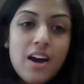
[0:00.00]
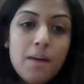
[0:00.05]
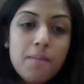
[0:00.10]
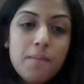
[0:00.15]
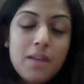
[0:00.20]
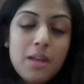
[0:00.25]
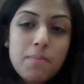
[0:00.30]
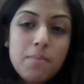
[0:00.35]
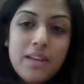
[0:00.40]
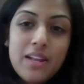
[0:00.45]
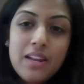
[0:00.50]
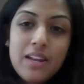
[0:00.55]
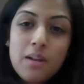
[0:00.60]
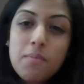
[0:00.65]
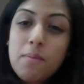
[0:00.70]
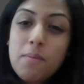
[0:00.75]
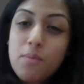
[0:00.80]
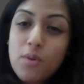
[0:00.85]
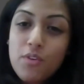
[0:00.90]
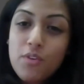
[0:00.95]
can be a little
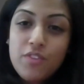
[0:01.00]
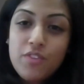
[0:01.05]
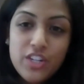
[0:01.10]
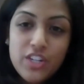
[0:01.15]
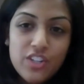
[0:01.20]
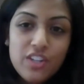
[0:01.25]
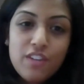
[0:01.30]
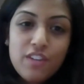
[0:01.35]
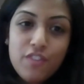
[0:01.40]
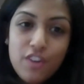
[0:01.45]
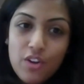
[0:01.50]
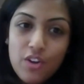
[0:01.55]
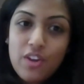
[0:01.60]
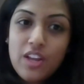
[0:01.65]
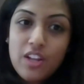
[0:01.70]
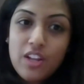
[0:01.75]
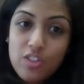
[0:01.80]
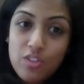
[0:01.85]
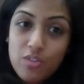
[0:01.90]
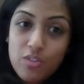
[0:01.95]
bit more rigid if you're
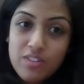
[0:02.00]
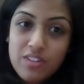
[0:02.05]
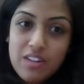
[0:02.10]
looking at those